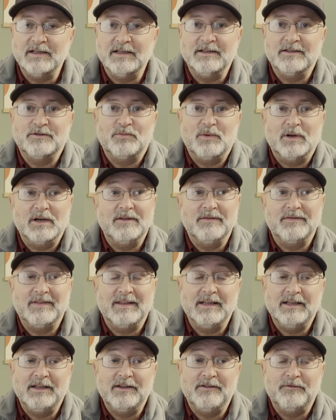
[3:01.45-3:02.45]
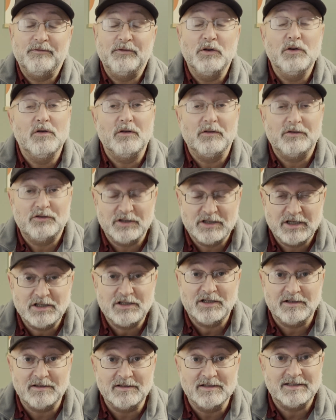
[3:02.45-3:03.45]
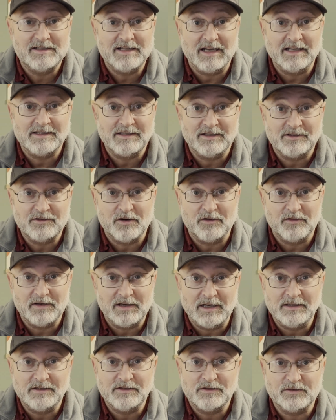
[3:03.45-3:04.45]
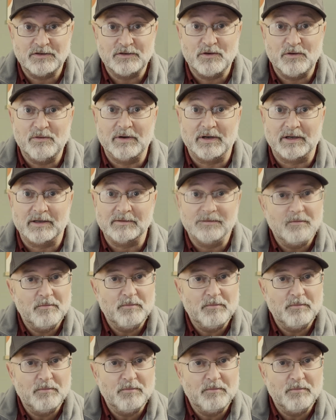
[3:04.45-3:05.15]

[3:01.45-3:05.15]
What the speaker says: is one of the few traditional stats that correlates to scoring.